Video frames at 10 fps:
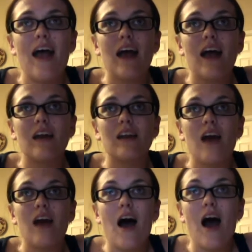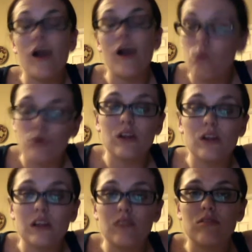And I
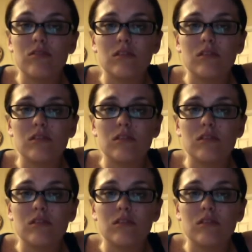really,